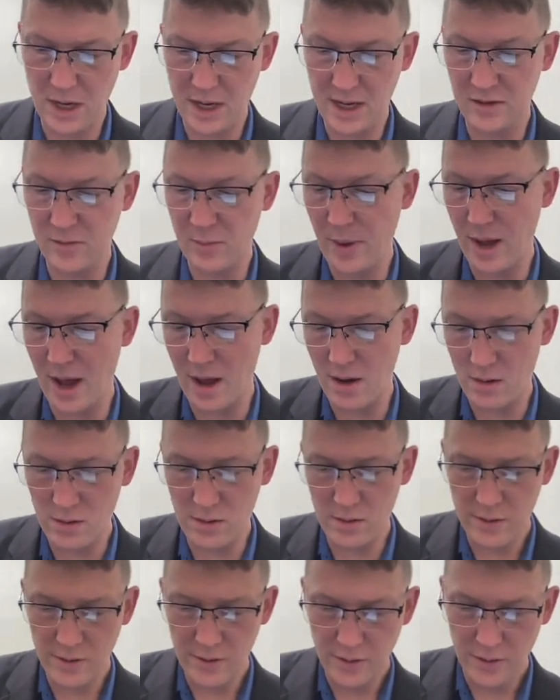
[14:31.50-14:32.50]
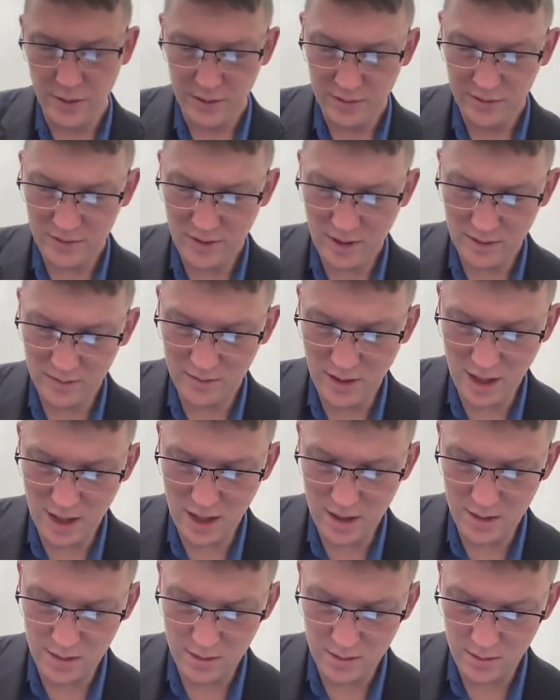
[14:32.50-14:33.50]
pattern says
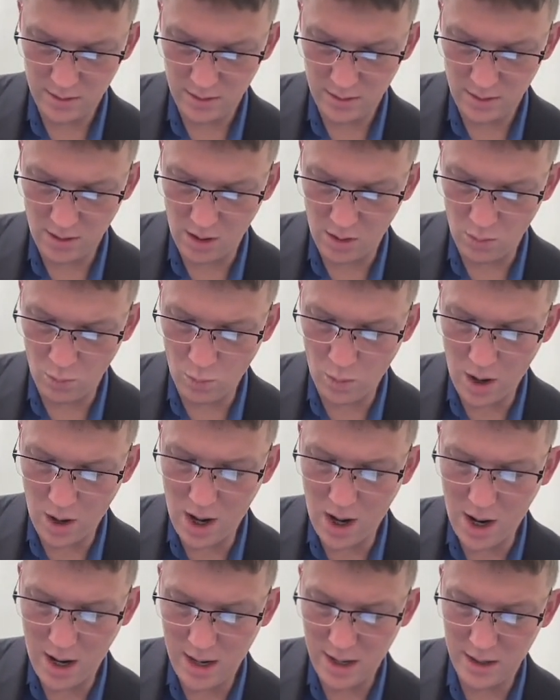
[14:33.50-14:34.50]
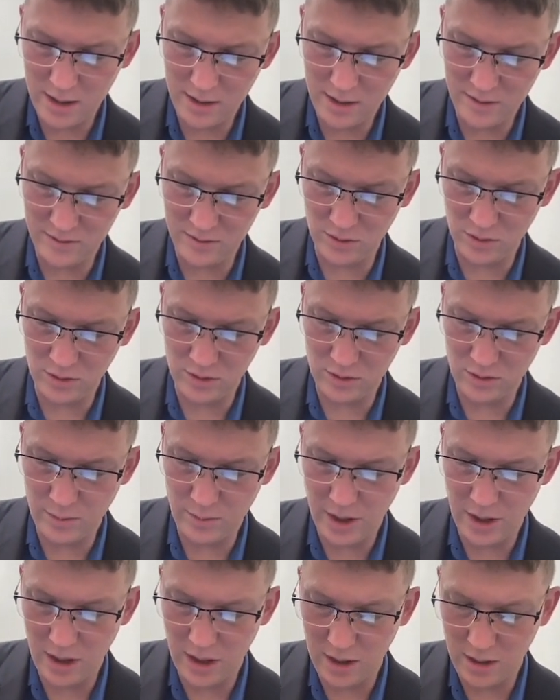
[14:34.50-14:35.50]
that our y is going to
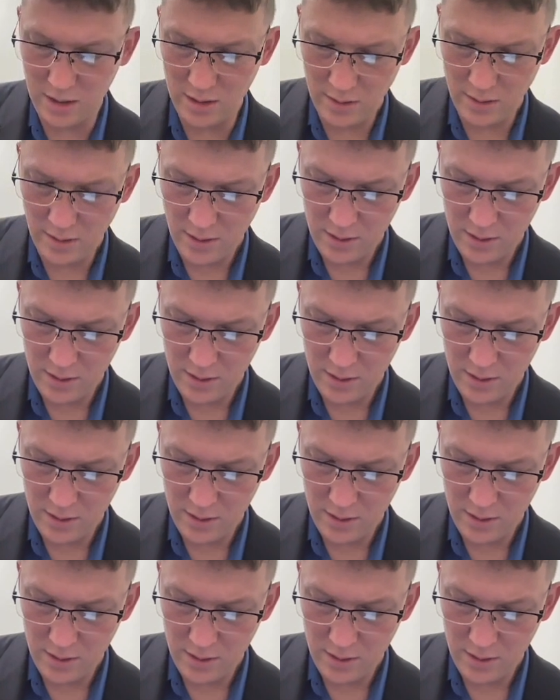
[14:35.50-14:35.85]
be